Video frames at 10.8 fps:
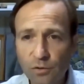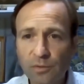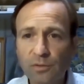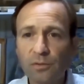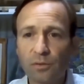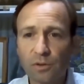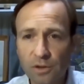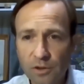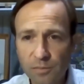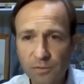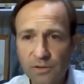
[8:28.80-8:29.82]
renewable
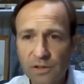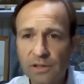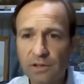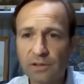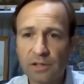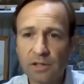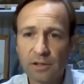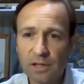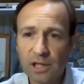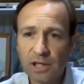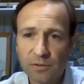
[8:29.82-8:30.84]
or
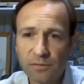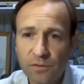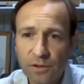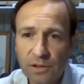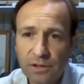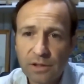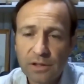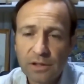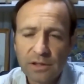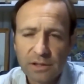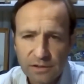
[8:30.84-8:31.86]
100% carbon free